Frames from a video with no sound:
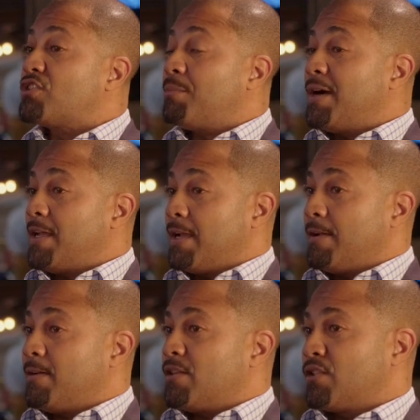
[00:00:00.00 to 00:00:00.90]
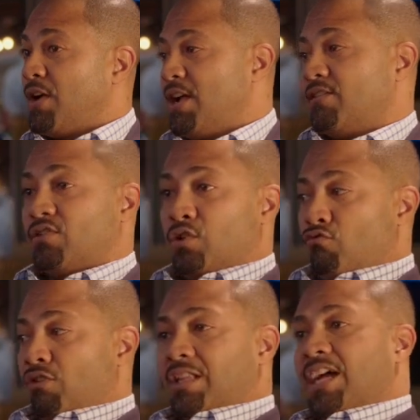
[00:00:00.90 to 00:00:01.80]
to money. So here, so
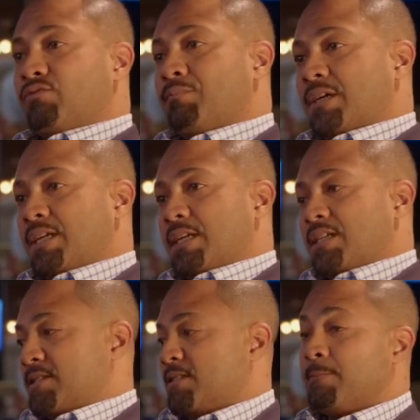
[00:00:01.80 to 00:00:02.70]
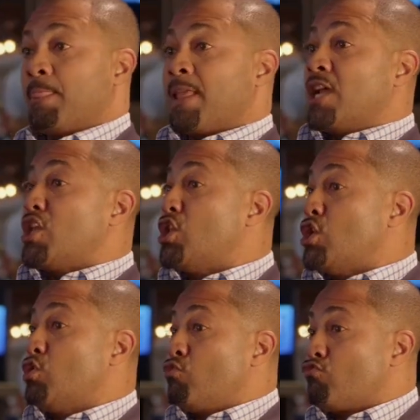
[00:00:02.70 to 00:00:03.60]
you realize what money is,
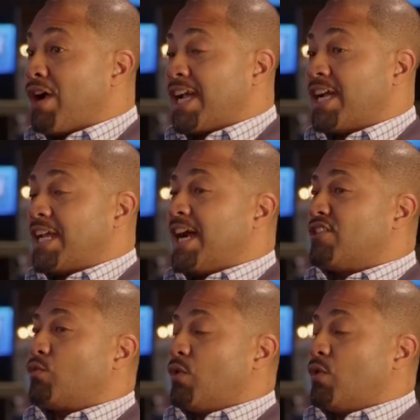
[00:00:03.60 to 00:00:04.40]
you recognize